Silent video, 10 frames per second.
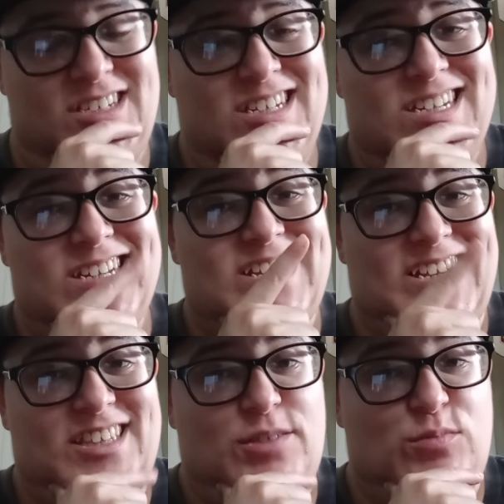and the
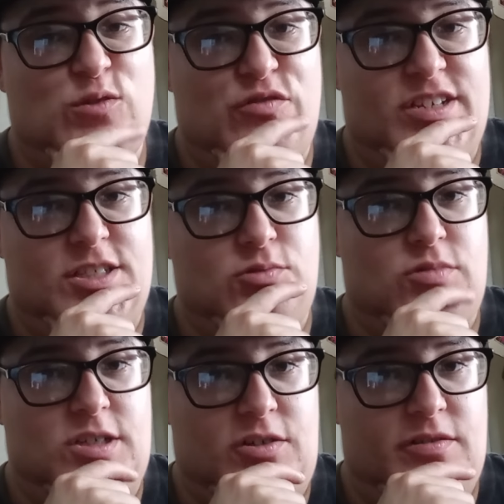movie as well.
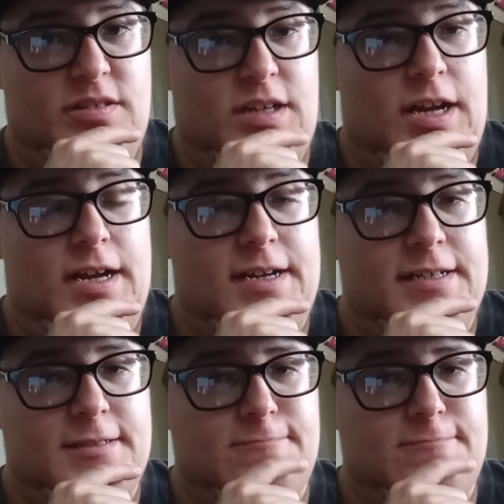Um,